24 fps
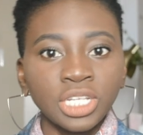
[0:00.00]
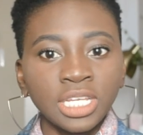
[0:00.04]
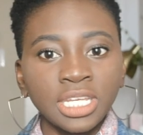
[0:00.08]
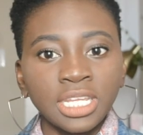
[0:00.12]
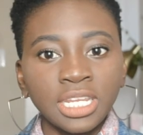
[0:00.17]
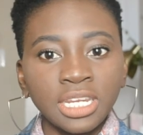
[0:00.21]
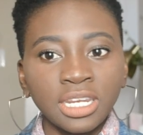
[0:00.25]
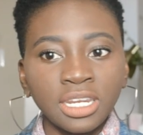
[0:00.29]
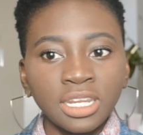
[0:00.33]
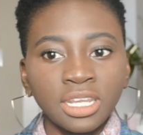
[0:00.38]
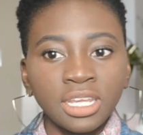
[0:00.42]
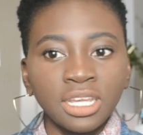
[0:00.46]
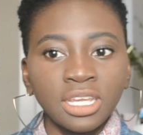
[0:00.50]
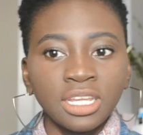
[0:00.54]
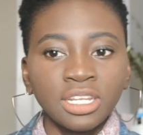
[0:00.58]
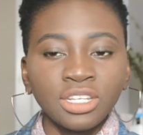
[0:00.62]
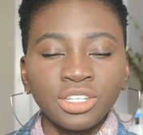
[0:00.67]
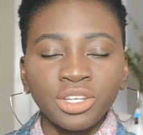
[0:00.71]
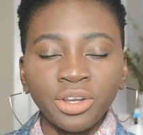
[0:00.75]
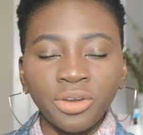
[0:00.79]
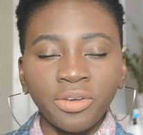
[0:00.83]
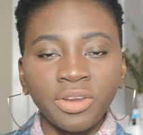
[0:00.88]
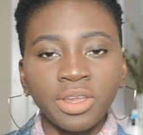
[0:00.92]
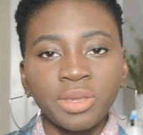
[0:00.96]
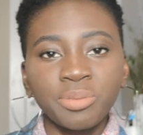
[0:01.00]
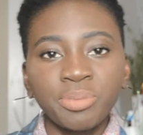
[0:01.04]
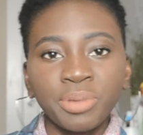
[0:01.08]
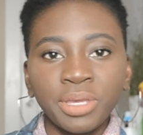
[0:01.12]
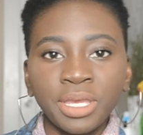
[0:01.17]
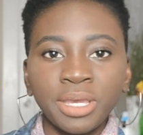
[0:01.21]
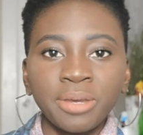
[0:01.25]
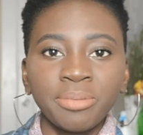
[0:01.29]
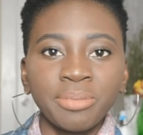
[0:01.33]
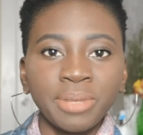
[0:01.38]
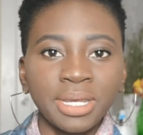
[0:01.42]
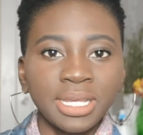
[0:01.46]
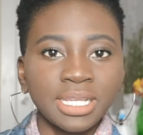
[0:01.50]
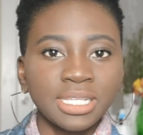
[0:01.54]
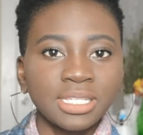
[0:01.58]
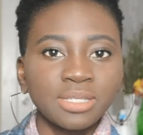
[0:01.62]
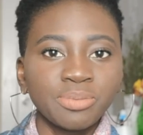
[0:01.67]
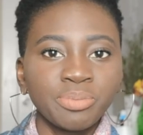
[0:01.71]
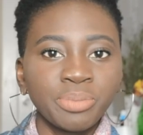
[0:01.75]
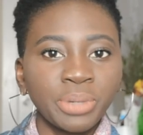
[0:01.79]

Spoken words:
in during PMS.